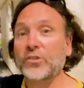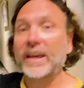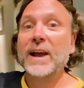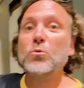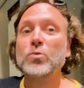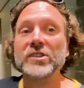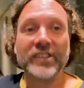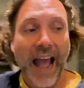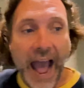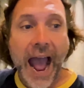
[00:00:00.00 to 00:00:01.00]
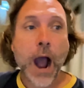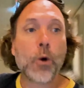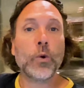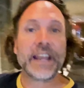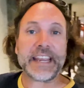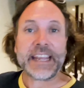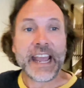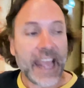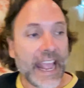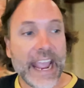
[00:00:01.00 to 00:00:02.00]
that was our,
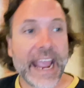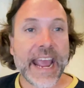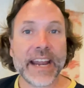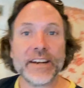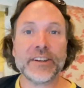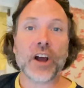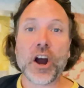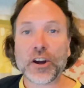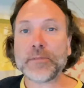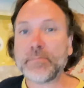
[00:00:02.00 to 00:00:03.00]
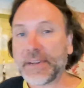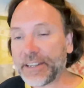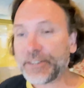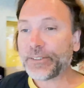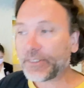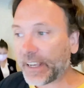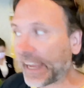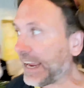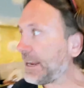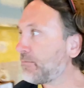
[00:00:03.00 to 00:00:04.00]
And our meal
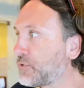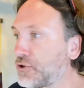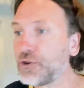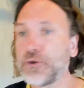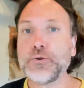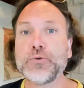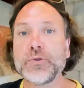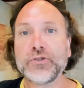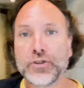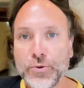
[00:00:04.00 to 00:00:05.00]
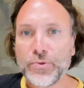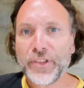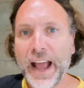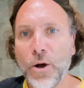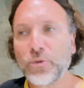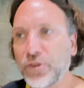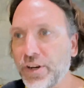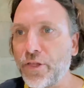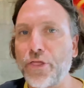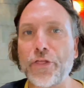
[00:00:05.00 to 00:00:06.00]
came to
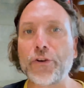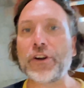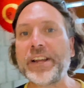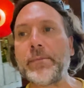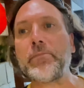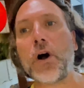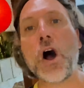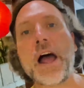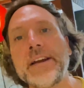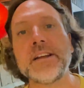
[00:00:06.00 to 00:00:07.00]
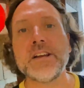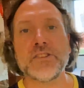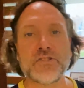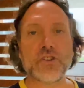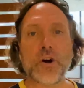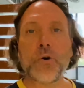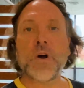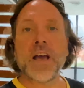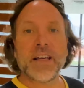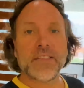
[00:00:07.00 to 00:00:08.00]
2,030 baht. So
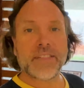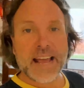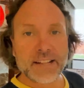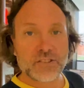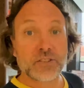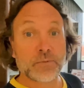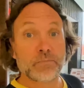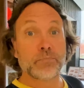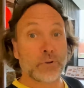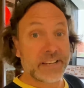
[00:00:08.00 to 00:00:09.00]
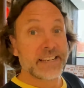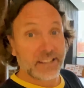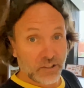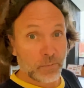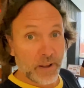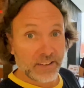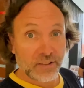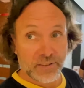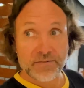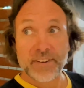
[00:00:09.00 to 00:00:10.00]
that's pretty
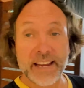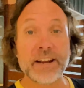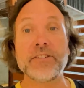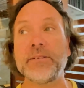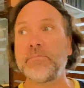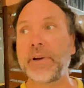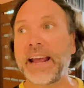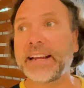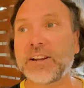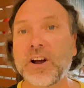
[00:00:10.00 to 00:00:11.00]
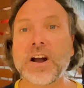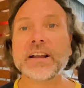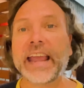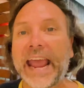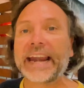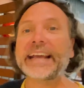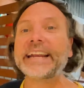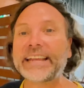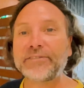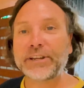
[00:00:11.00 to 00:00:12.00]
expensive here in Bangkok. And I'm gonna
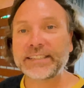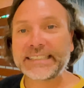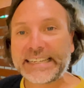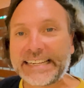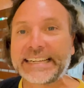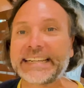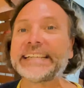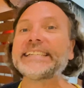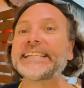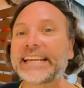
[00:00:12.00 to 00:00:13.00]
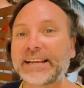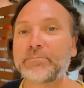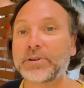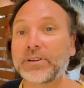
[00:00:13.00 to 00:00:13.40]
give you a teeny tip